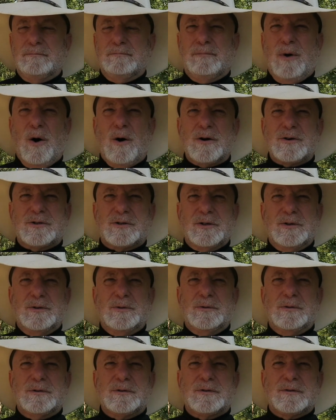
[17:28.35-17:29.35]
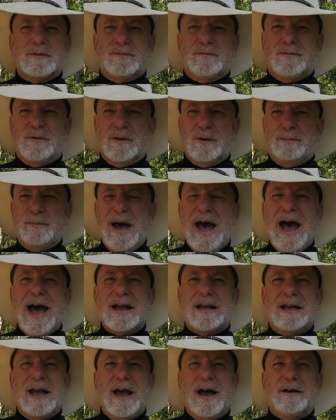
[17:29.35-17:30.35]
bar stools for the
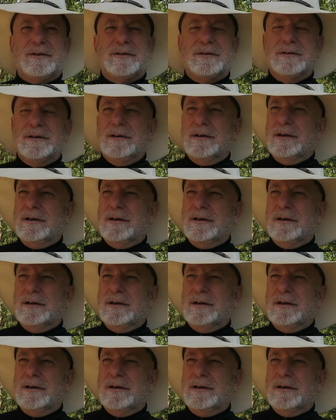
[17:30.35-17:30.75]
pie counter